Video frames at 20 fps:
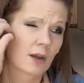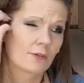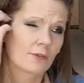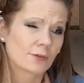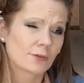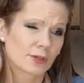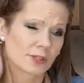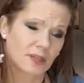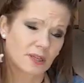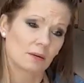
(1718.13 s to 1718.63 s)

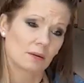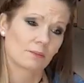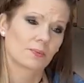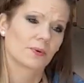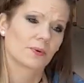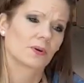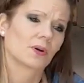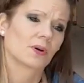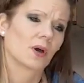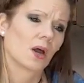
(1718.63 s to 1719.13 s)
for
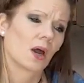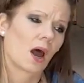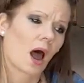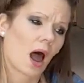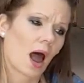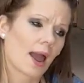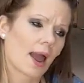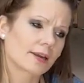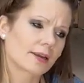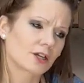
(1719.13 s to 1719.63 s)
example,
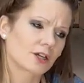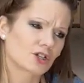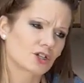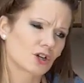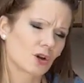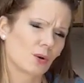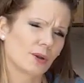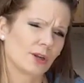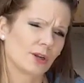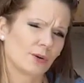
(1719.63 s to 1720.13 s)
I can
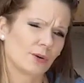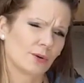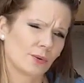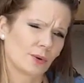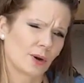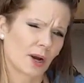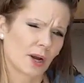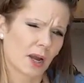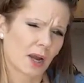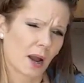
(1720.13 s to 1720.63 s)
show
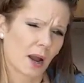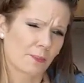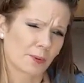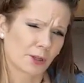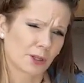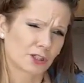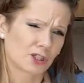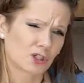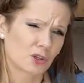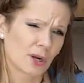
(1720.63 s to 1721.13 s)
you a
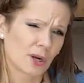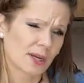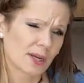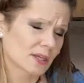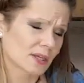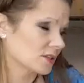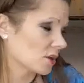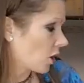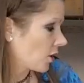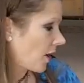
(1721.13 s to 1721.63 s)
couple of
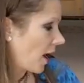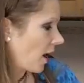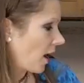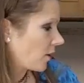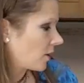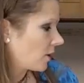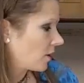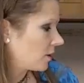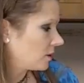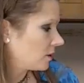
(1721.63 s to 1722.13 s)
tricks on how
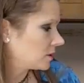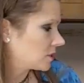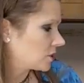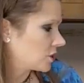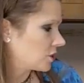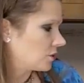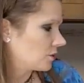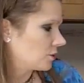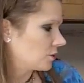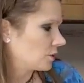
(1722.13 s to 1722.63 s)

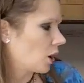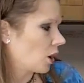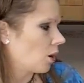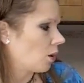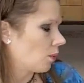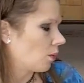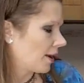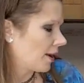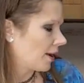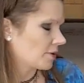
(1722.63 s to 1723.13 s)
to
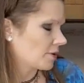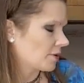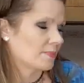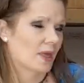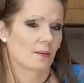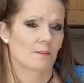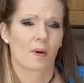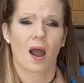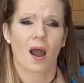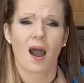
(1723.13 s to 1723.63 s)
go away from
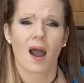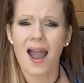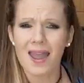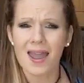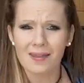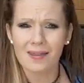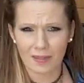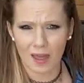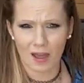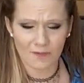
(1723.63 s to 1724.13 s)
them.
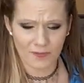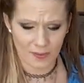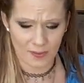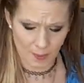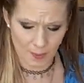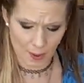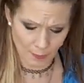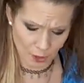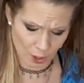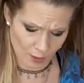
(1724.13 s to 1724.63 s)
I love the
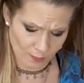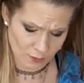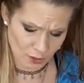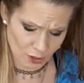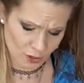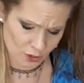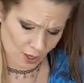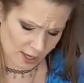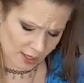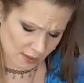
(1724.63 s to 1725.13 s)
bubblegum
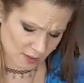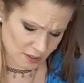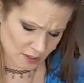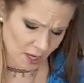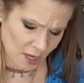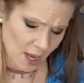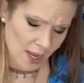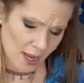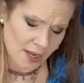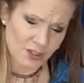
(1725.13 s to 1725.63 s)
strains,
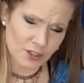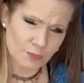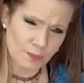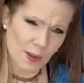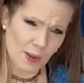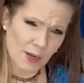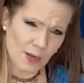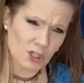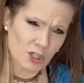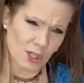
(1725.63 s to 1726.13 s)

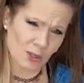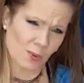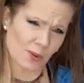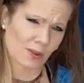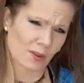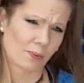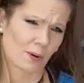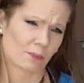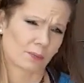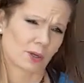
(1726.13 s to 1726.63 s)
especially
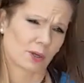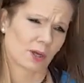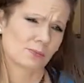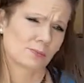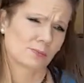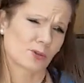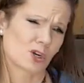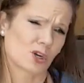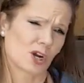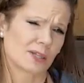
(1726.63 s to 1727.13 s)
when the
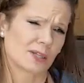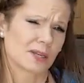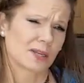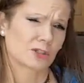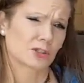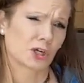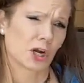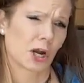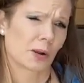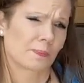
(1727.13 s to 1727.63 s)
bubblegum strains
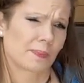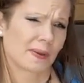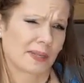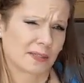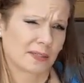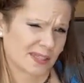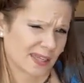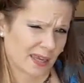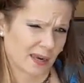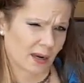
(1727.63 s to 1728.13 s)
has
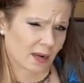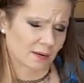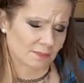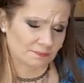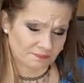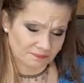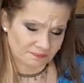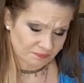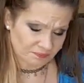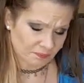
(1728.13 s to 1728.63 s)
terpenes in it.
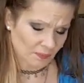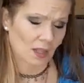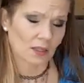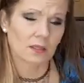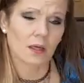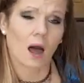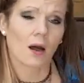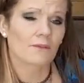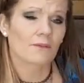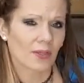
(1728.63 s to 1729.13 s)

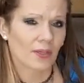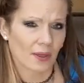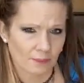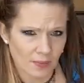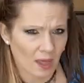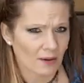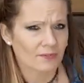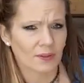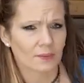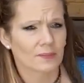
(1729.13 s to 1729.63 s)
Love
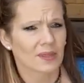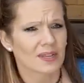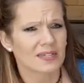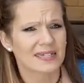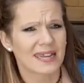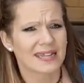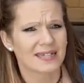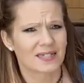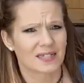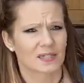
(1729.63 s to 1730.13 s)
them. They
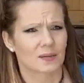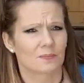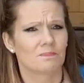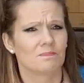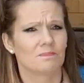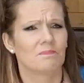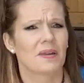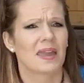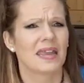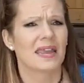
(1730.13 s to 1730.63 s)
taste
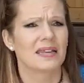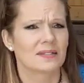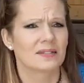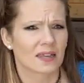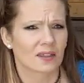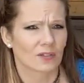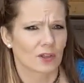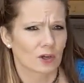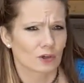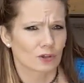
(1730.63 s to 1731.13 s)

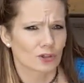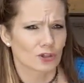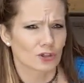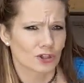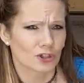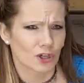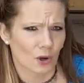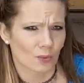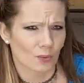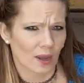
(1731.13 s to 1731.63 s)
amazing. They are
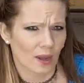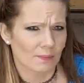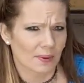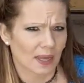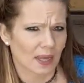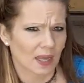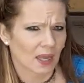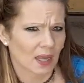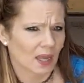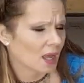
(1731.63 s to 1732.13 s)
so
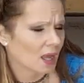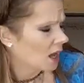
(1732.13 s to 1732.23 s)
yummy.